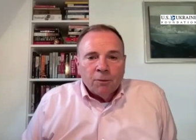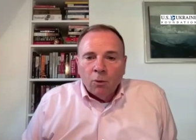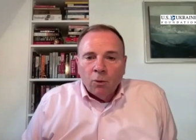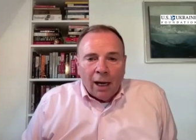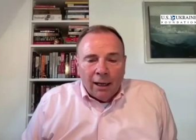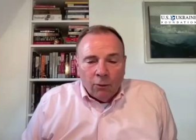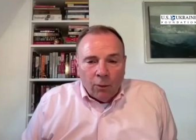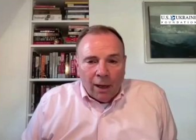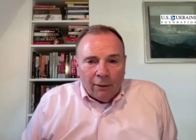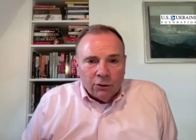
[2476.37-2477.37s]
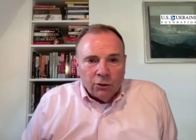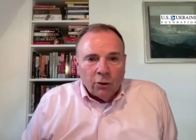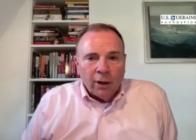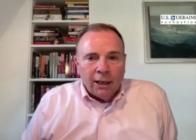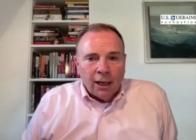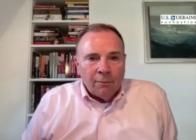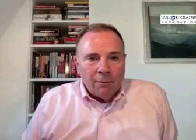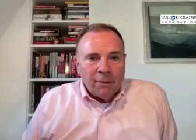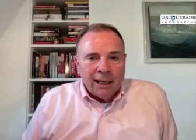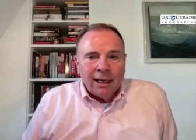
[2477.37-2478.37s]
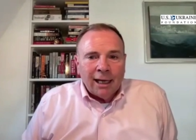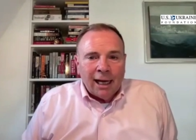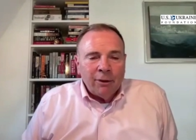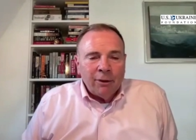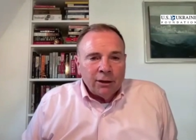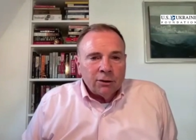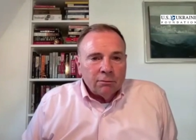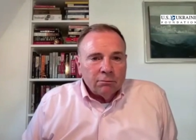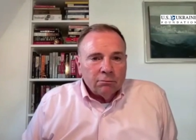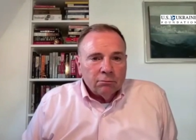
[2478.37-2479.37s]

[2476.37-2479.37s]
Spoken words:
But why was Ukraine not making ammunition?